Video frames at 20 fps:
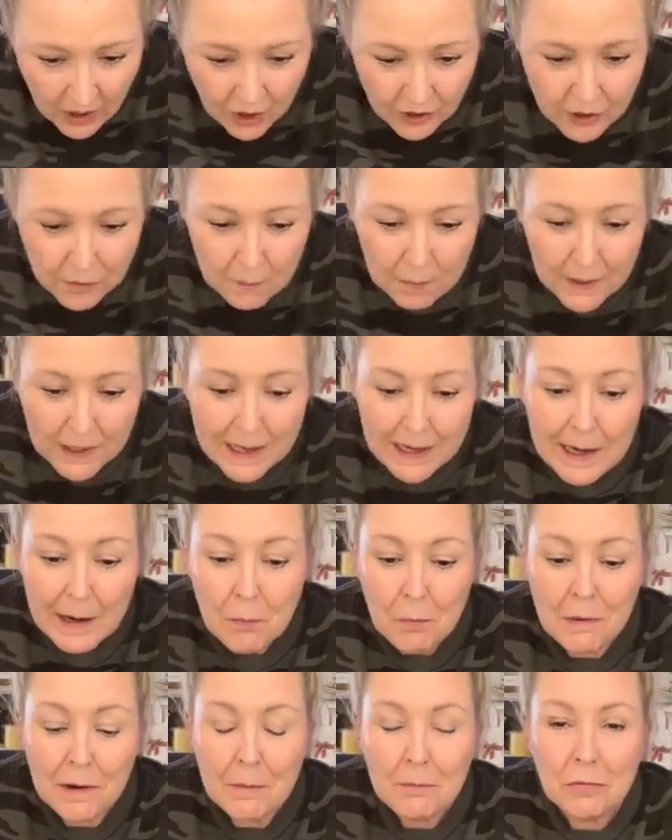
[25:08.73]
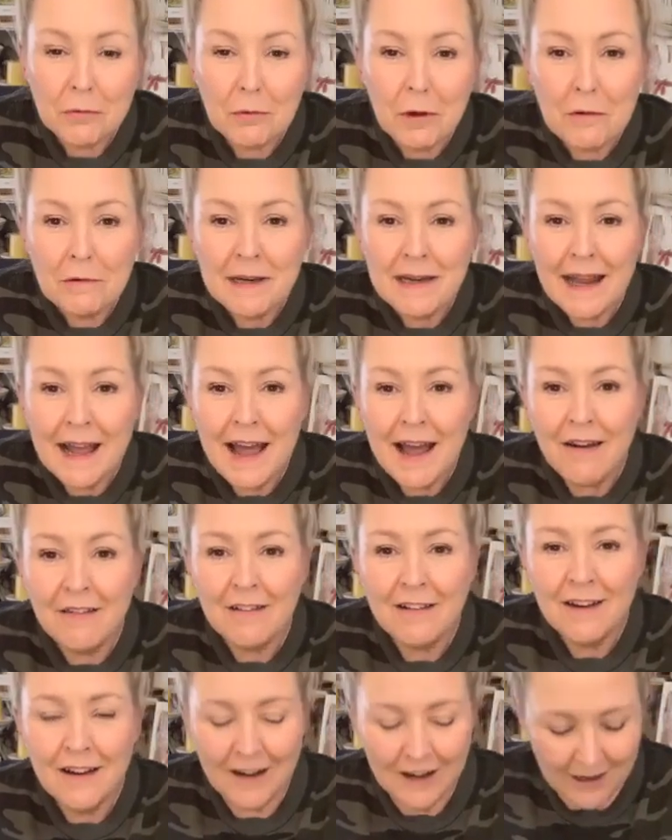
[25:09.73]
Are you picking up what I'm throwing
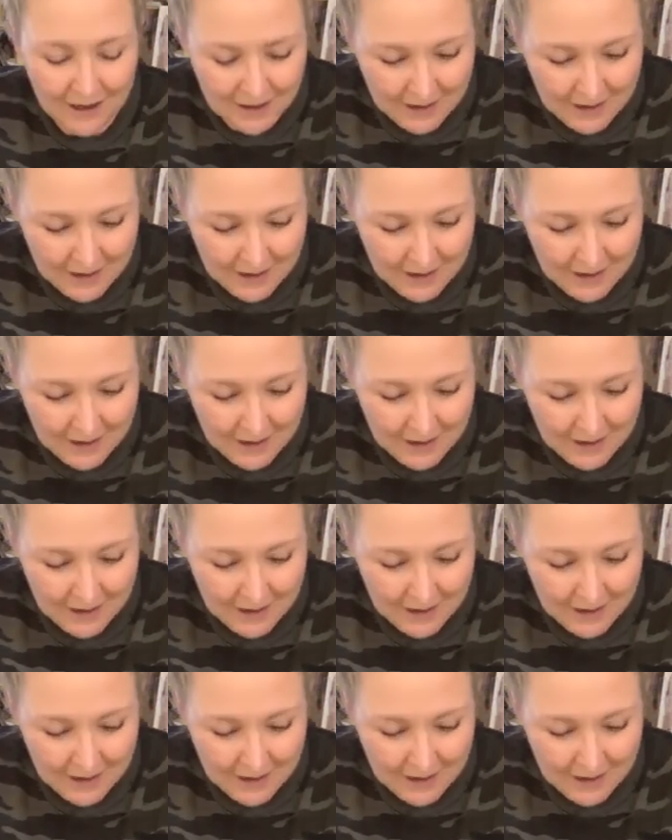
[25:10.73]
down?